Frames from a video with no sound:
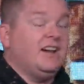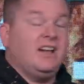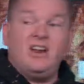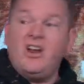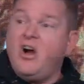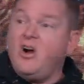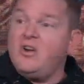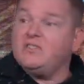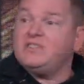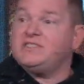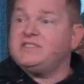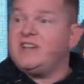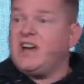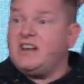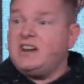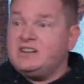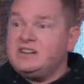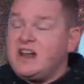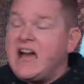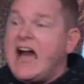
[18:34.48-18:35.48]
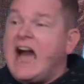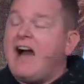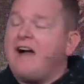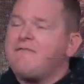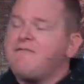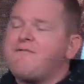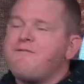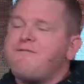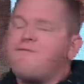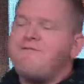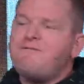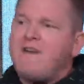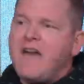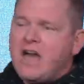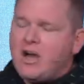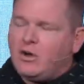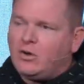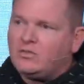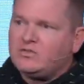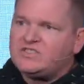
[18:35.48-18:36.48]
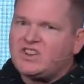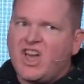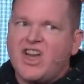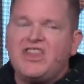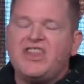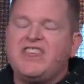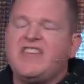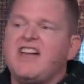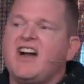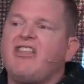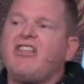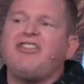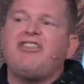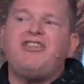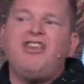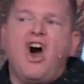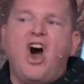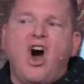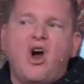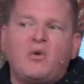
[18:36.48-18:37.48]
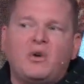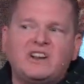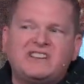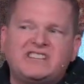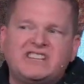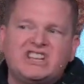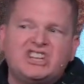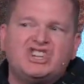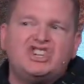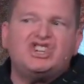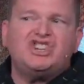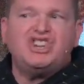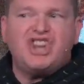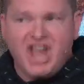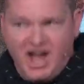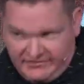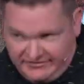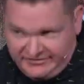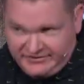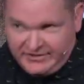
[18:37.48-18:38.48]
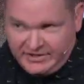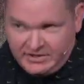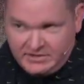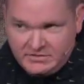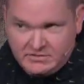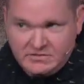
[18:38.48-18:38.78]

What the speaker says: And all of a sudden, I felt the authority shift.